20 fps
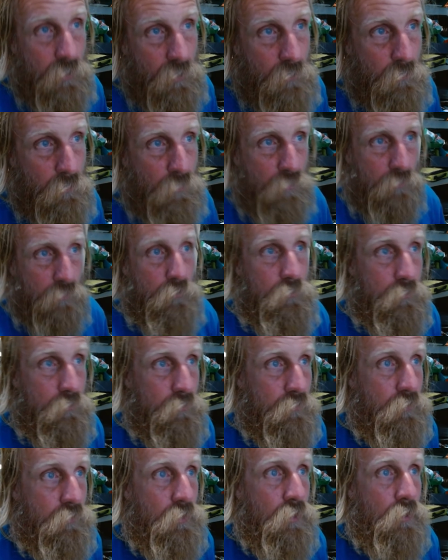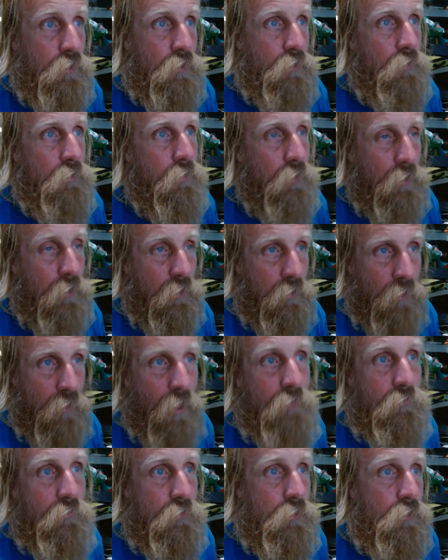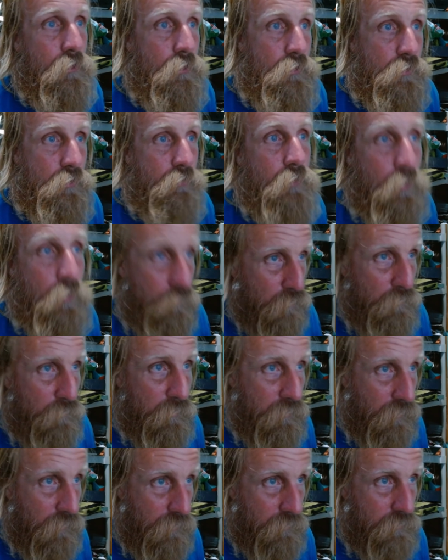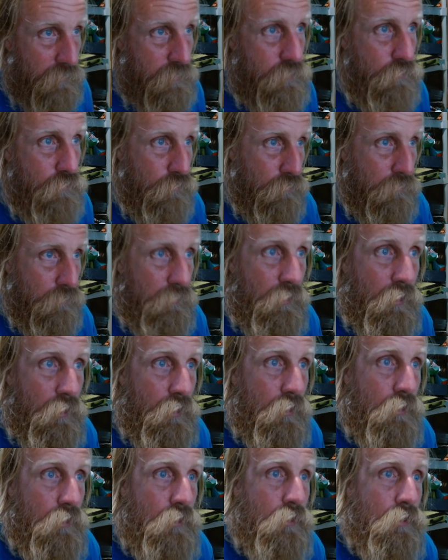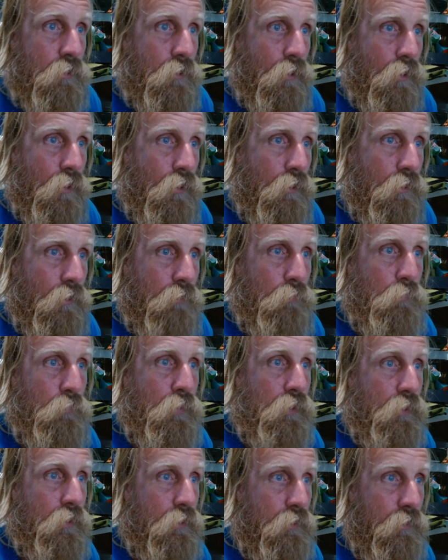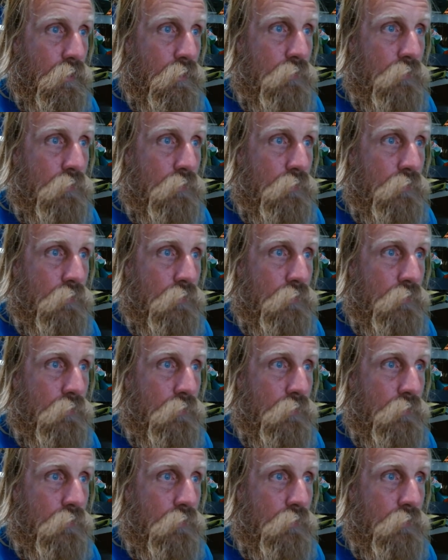improved the livelihoods of human beings to be